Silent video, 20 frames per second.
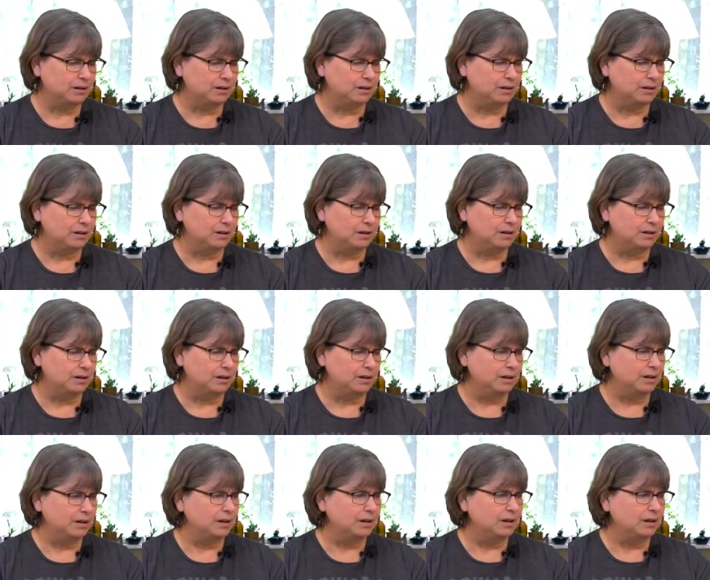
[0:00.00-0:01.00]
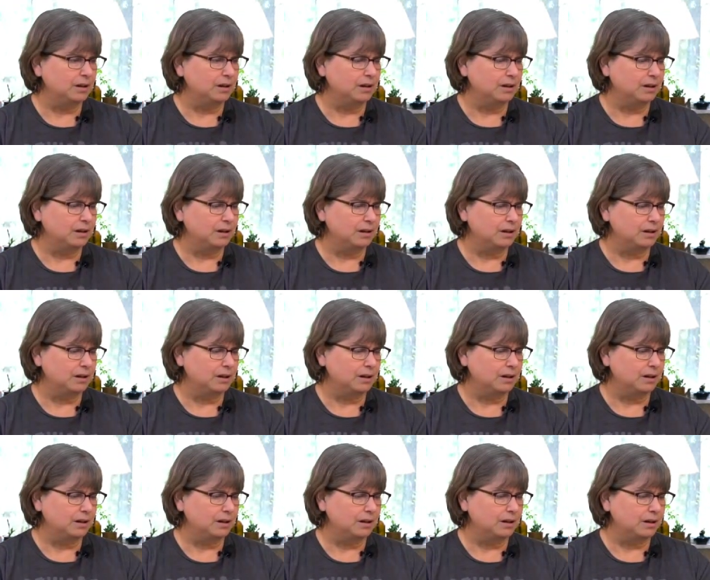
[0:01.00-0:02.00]

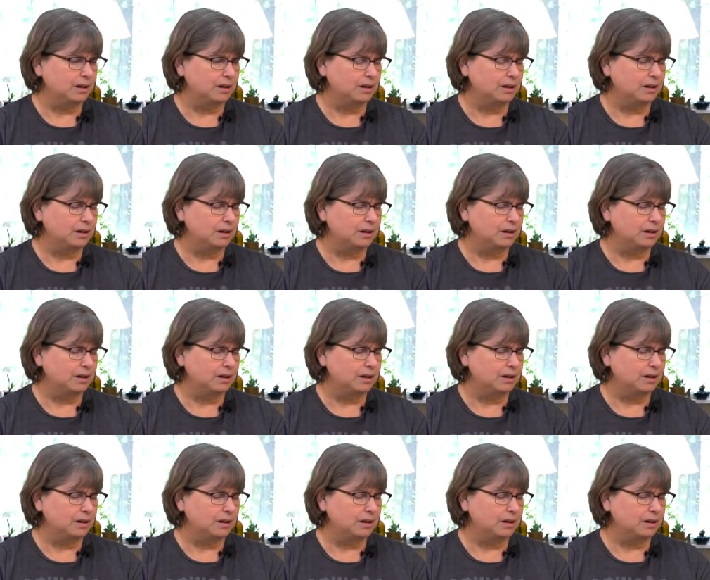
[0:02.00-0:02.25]
Nothing is said.